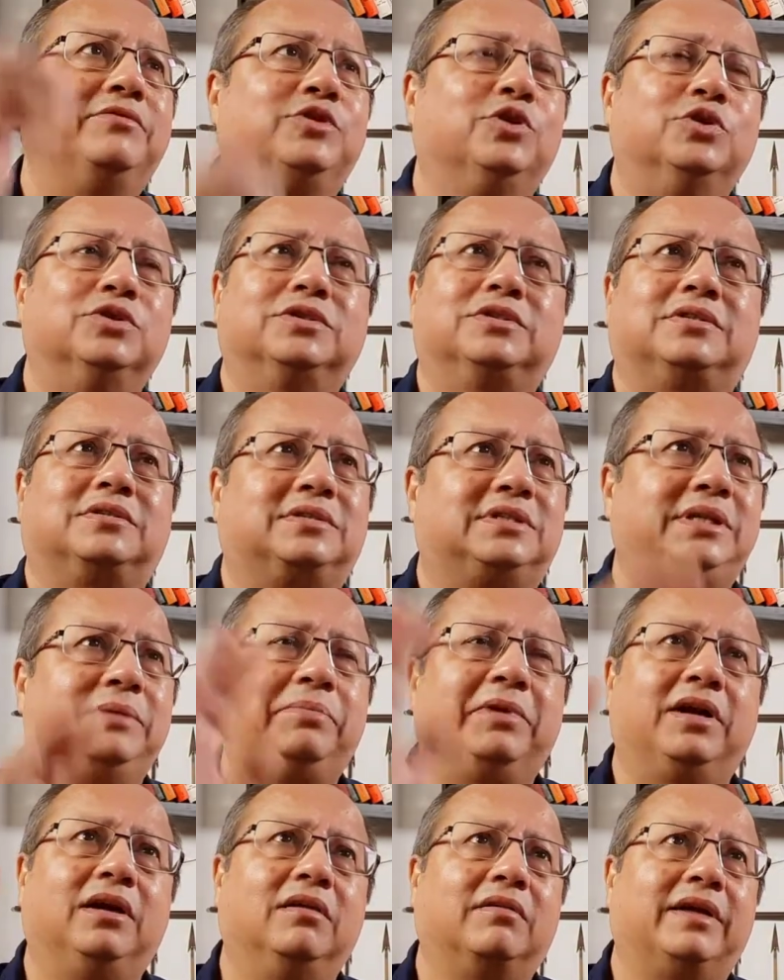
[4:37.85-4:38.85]
those
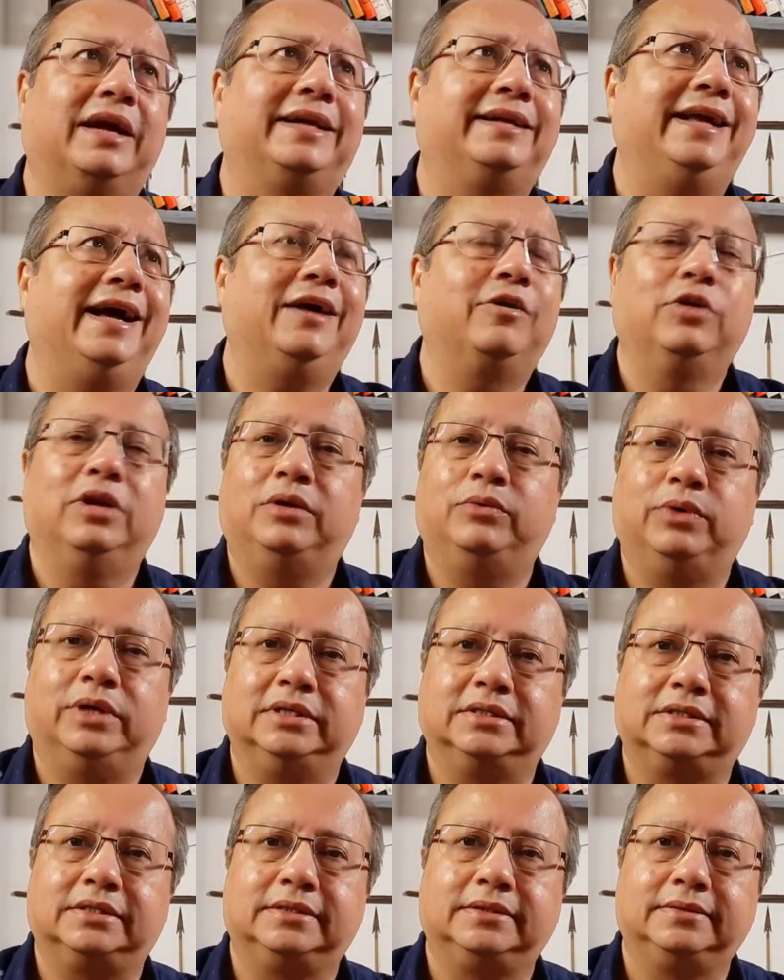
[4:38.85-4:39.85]
typical rectangular
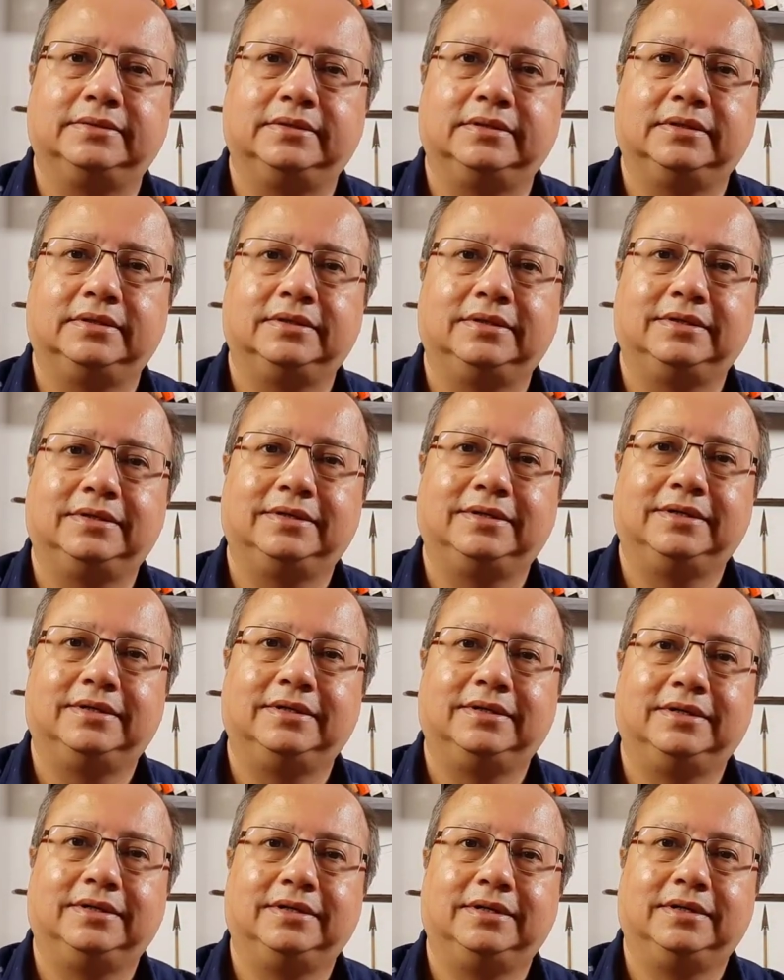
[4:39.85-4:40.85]
ones.
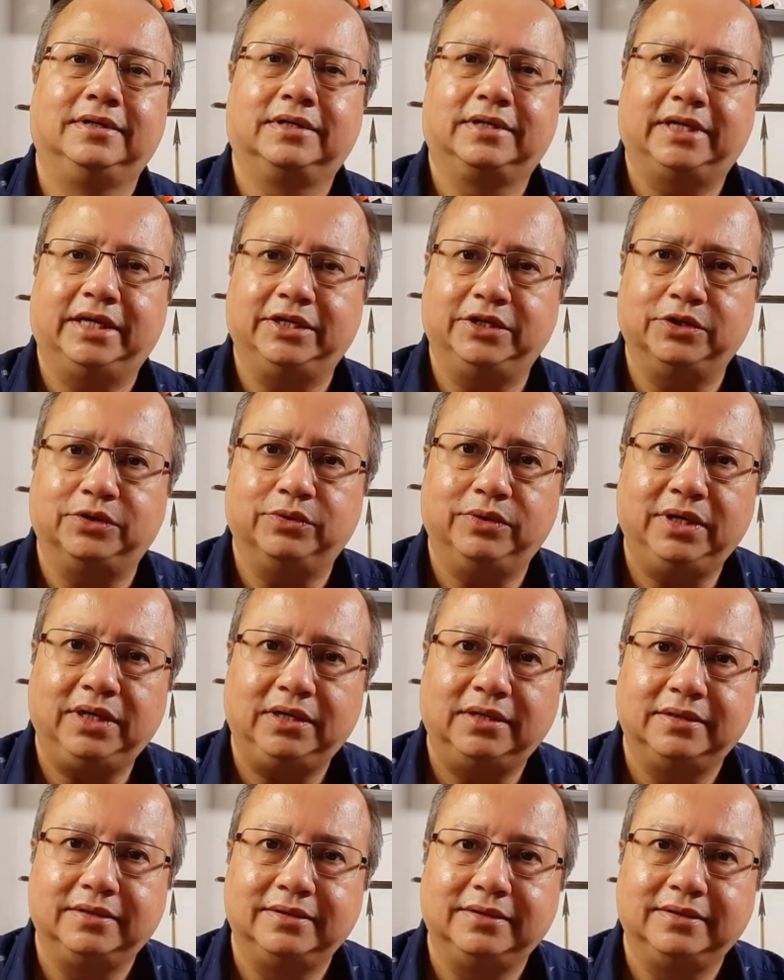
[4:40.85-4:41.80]
Can you do it?